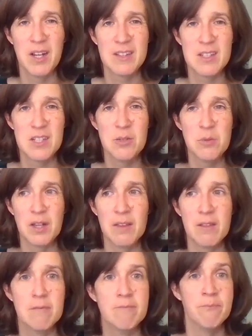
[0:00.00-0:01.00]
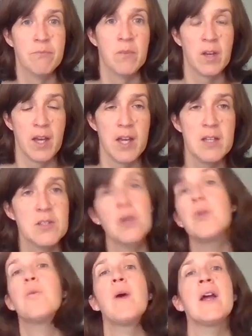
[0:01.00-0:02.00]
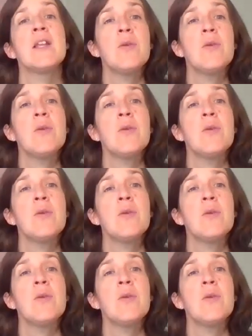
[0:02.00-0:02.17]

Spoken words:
anything to do with. Okay. So when